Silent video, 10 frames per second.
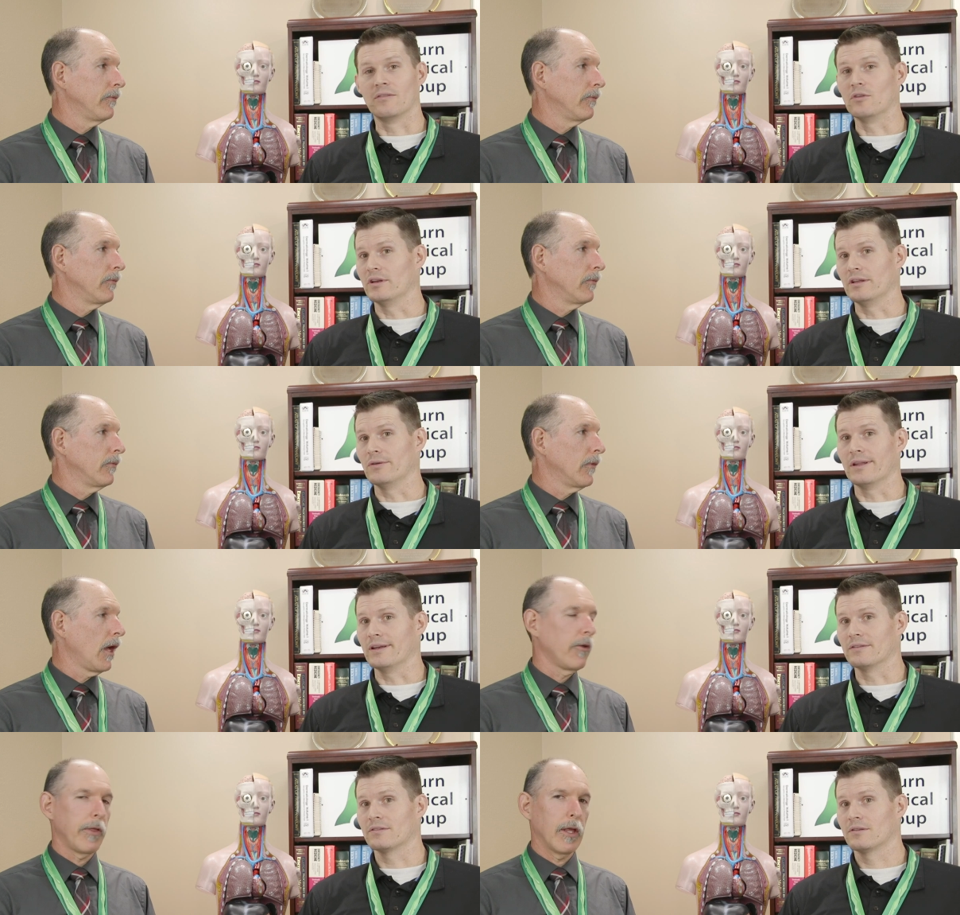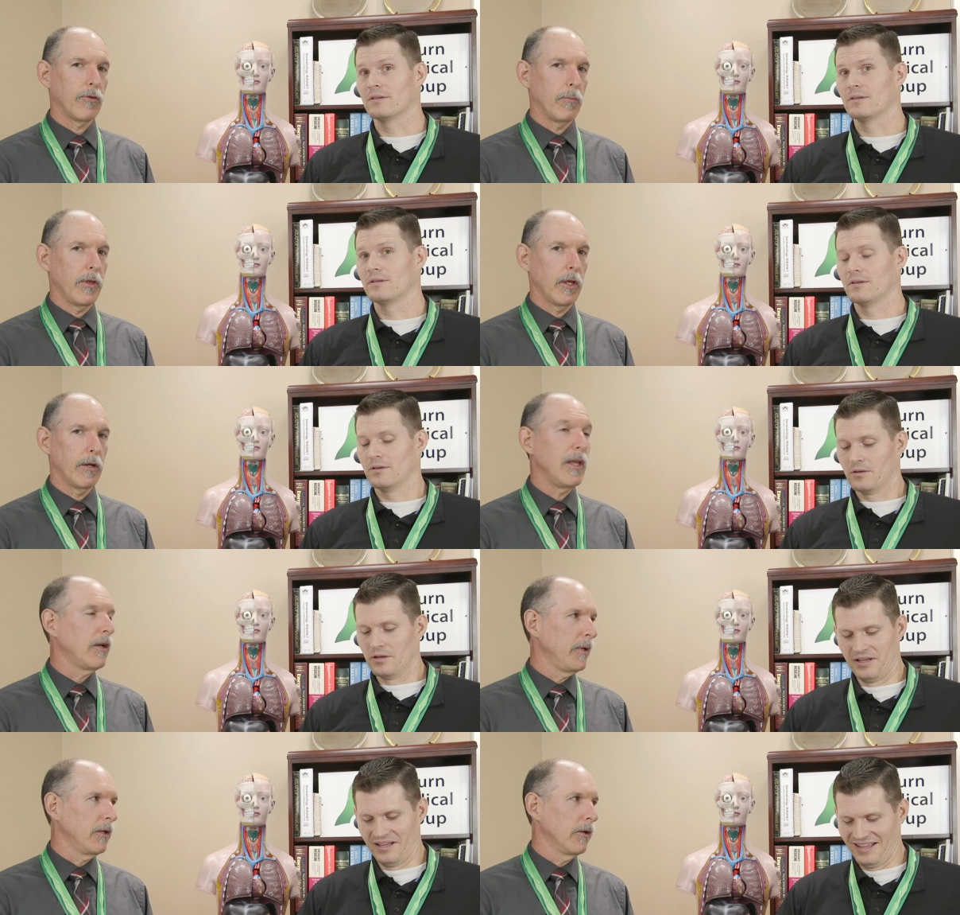Speaker 1: have no idea who that
Speaker 2: is. I don't think that's what I'm thinking of.
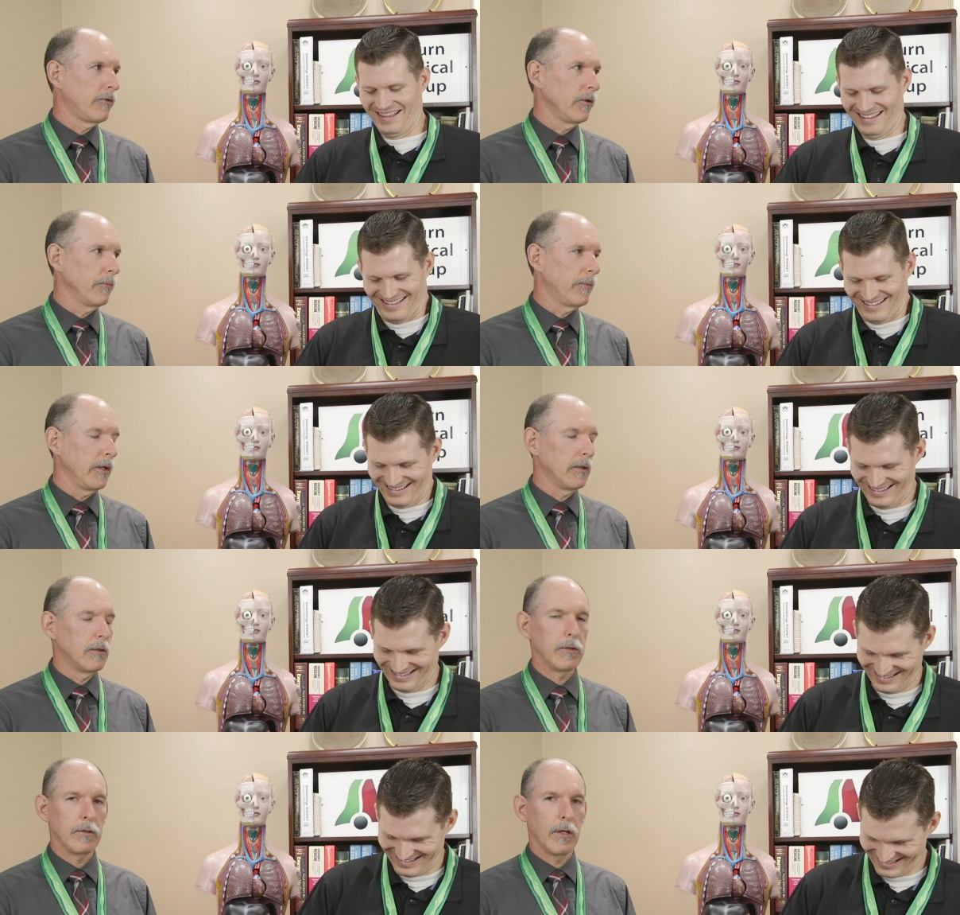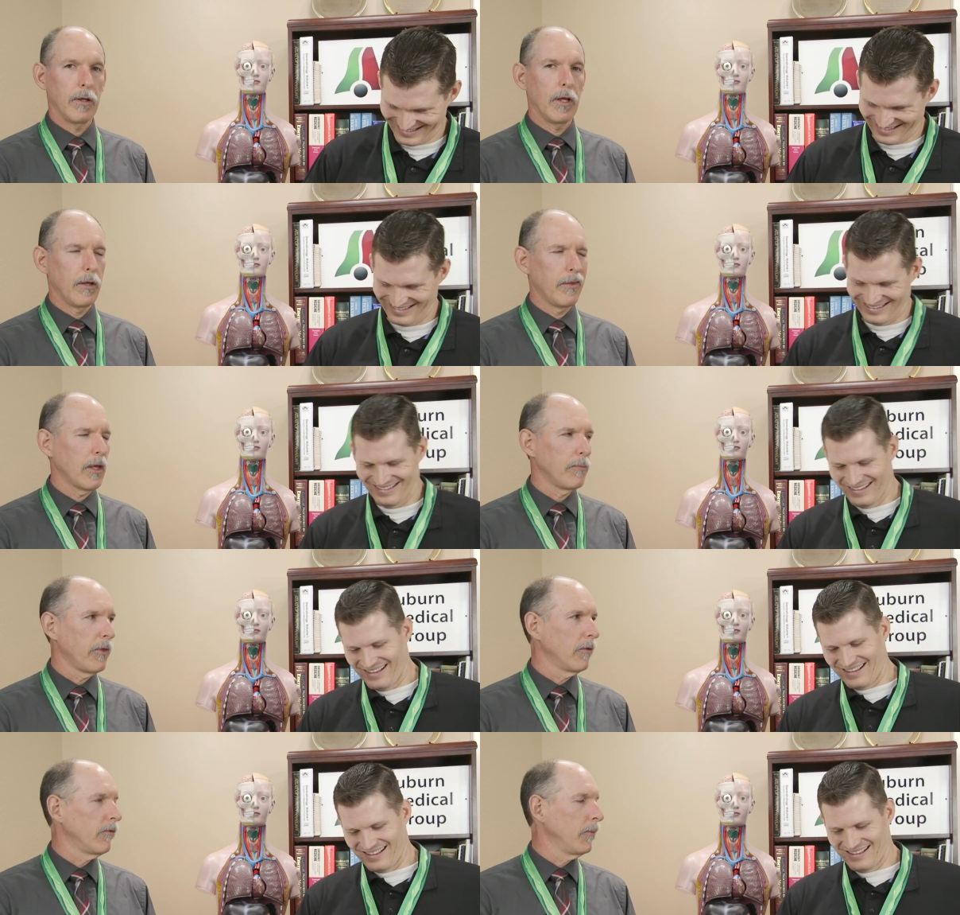He had a big nose too, but I think I'm
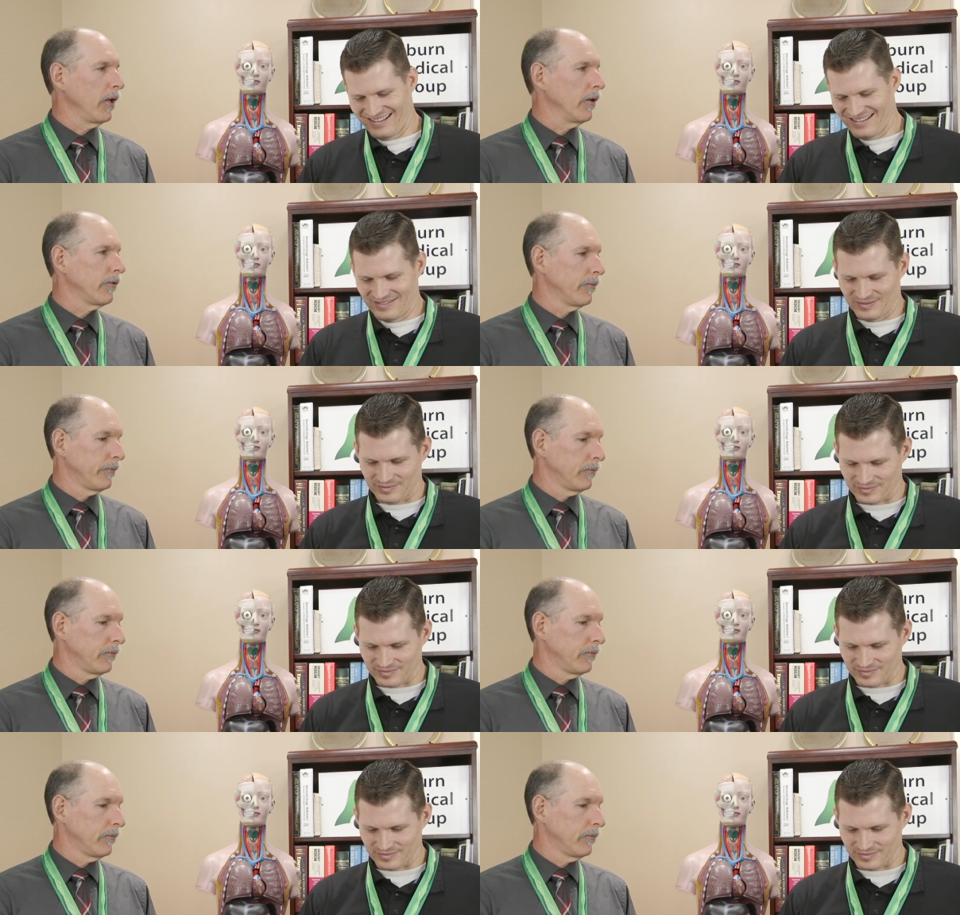thinking of somebody else.